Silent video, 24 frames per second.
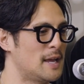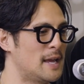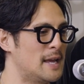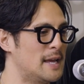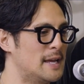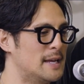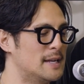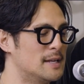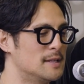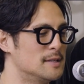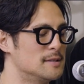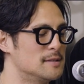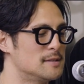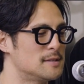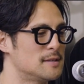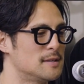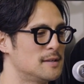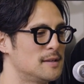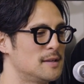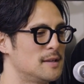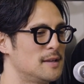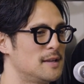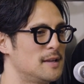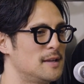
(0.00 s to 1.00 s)
And,
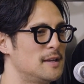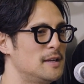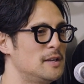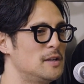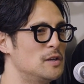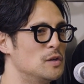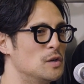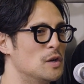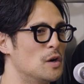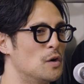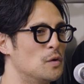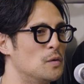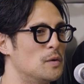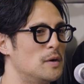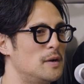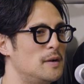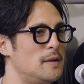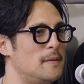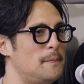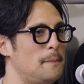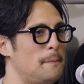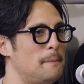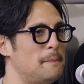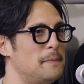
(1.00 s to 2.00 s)

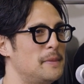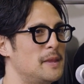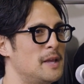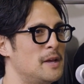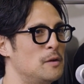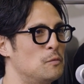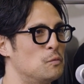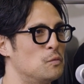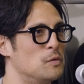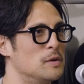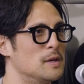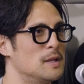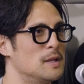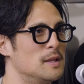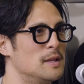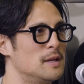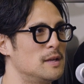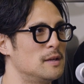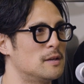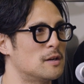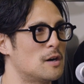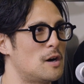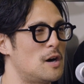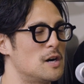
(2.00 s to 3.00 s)
it
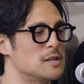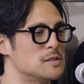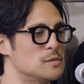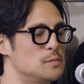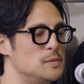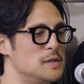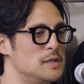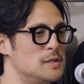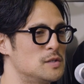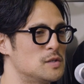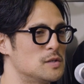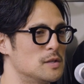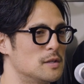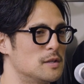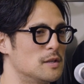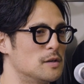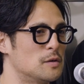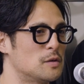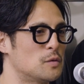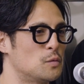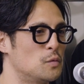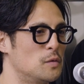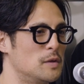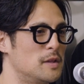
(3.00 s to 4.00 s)
really caused me to
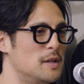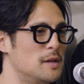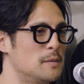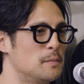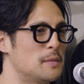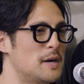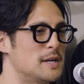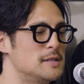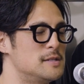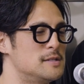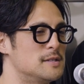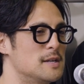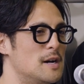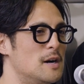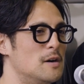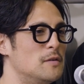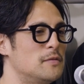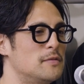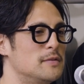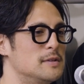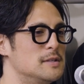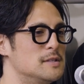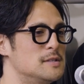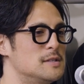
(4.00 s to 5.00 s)
look within
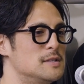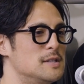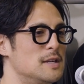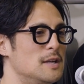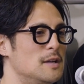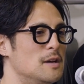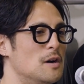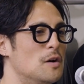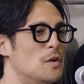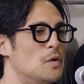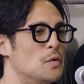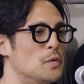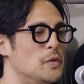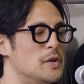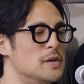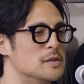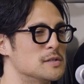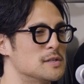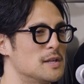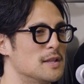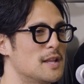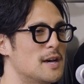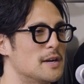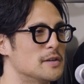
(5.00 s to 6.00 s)
myself and see, oh,
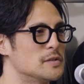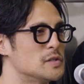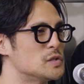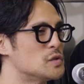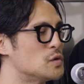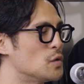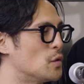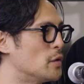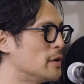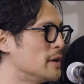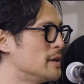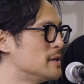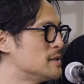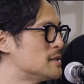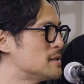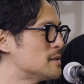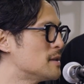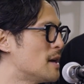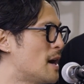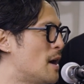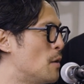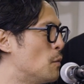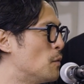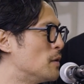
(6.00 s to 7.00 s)
there's a lot of stories
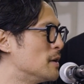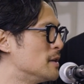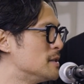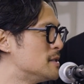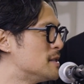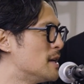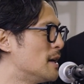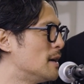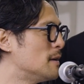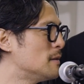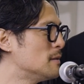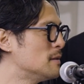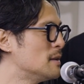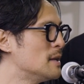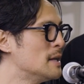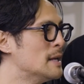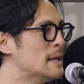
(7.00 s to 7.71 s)
I want to tell.